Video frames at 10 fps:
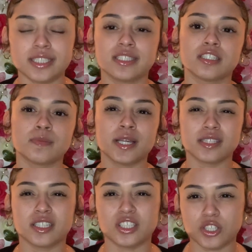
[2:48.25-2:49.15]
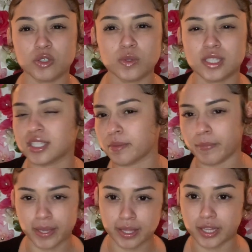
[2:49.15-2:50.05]
Just because they're used doesn't
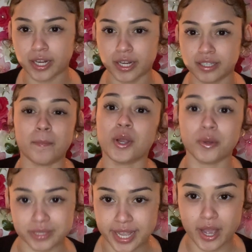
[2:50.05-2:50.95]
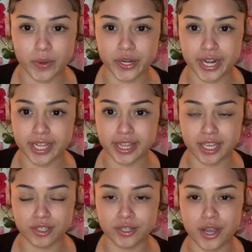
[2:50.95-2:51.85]
mean they're broke down or
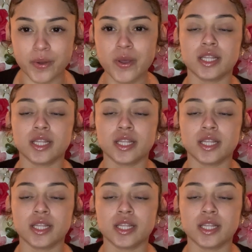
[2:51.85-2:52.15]
anything, you know?